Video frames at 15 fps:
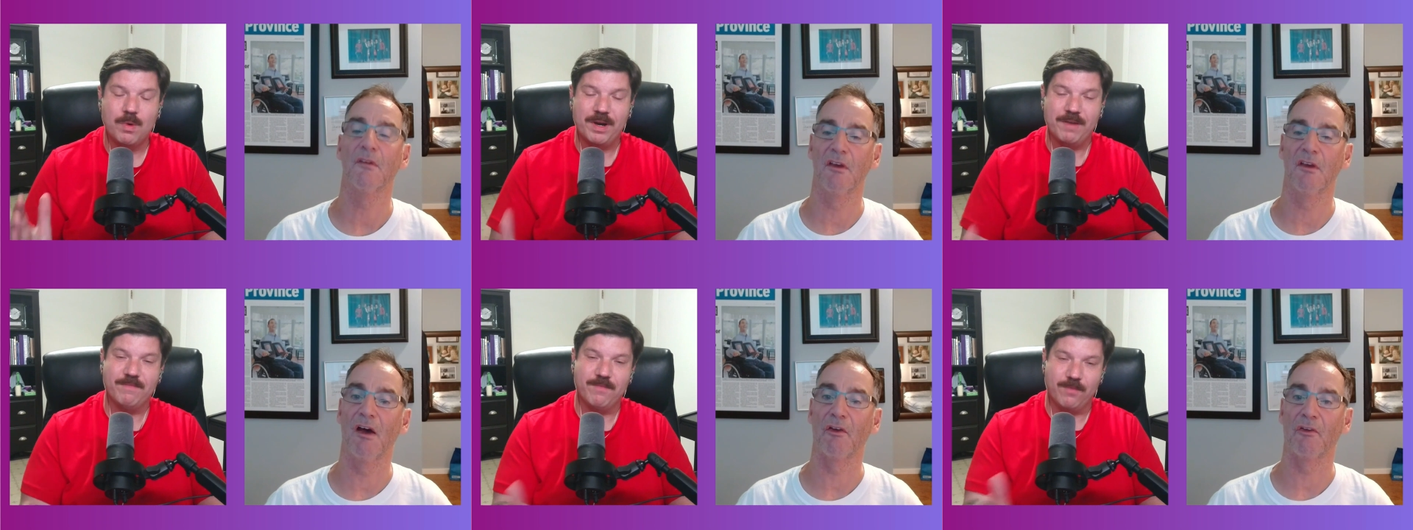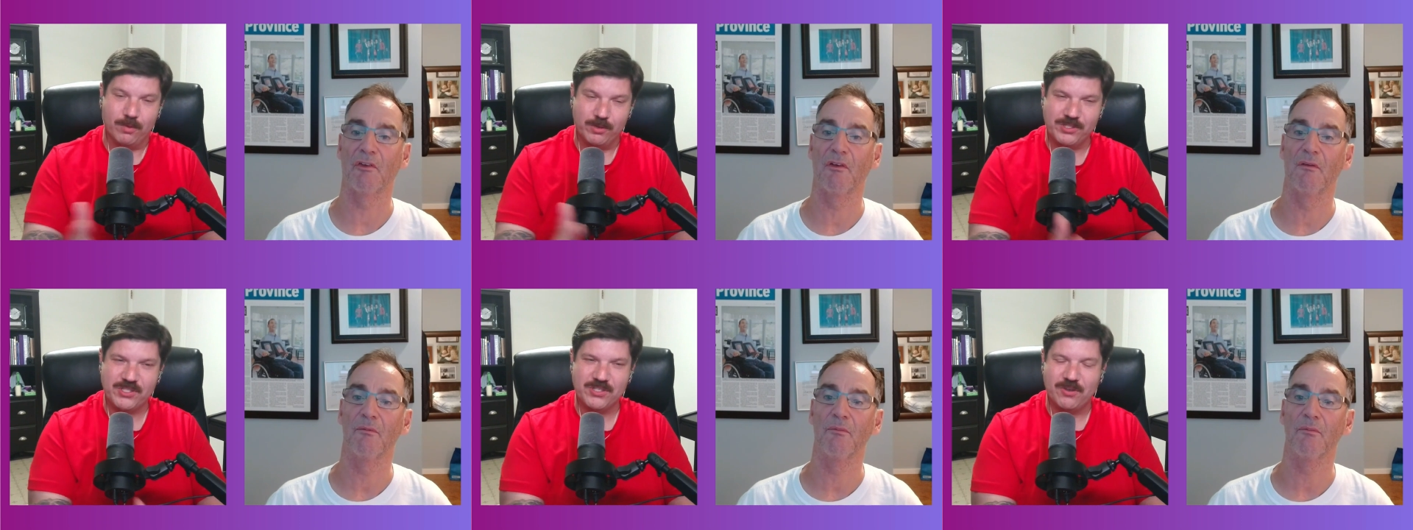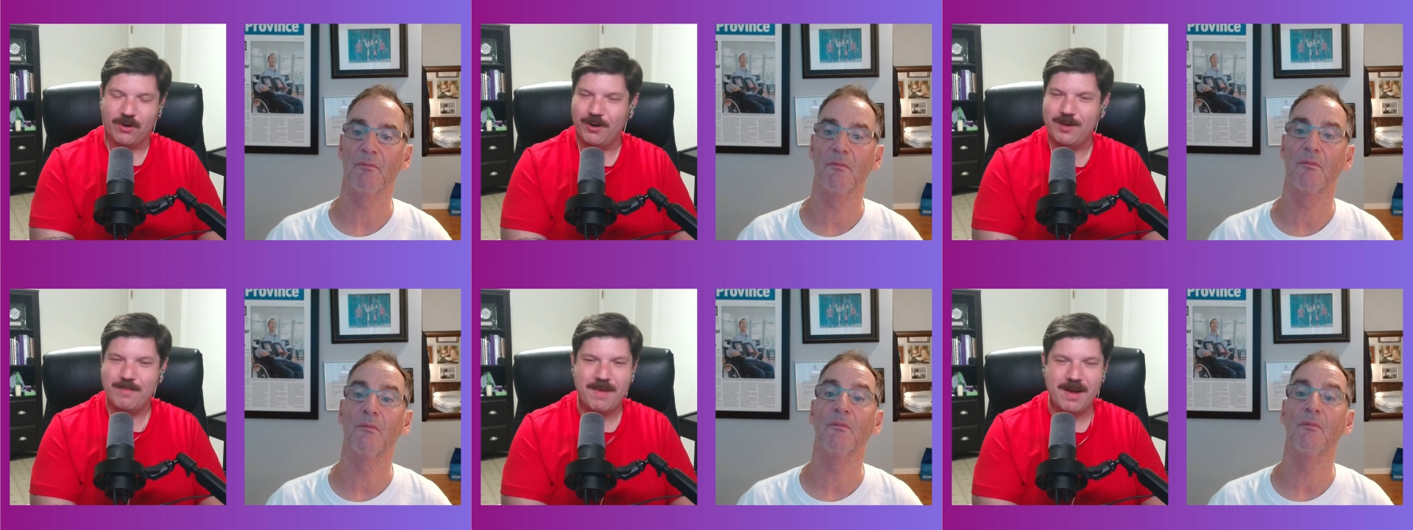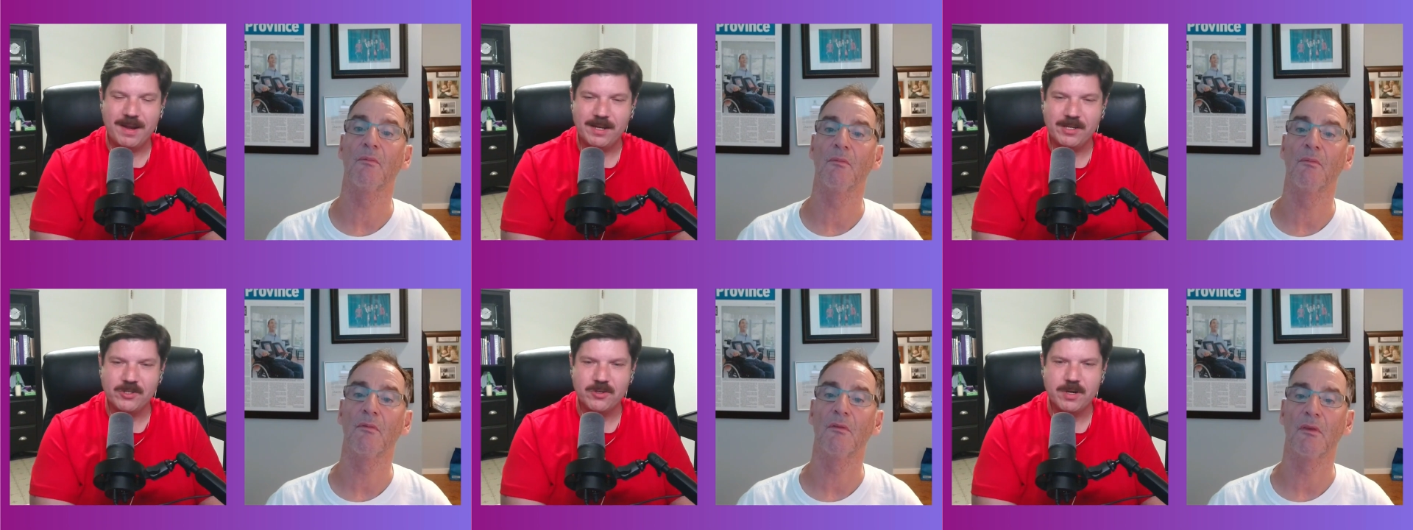Speaker 1: when yeah. I first started my
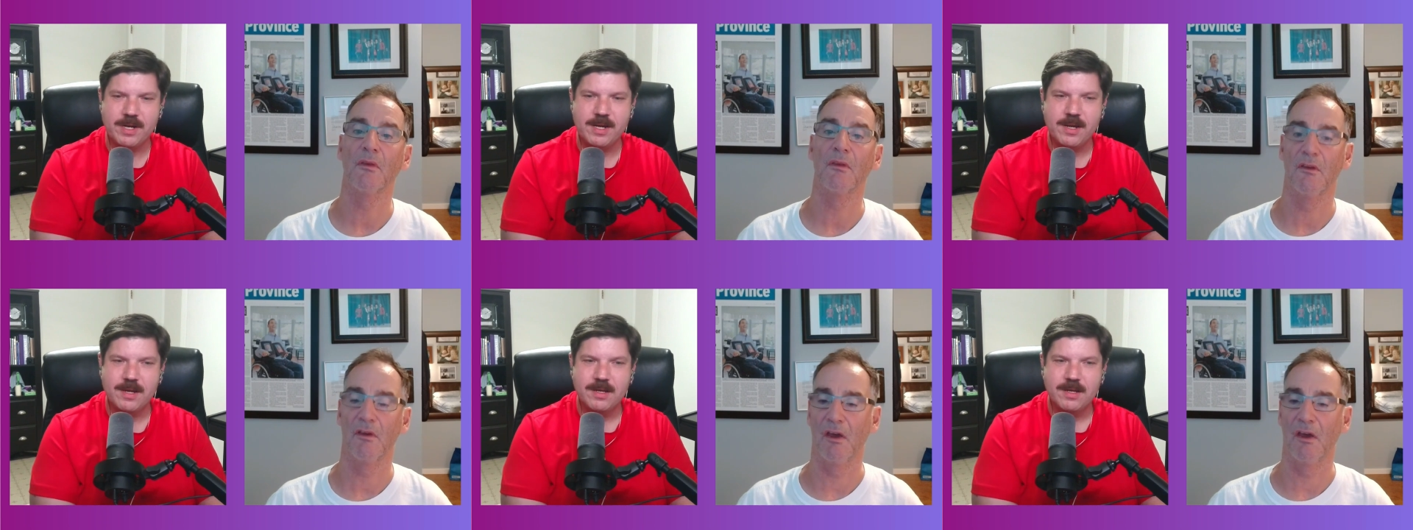injury,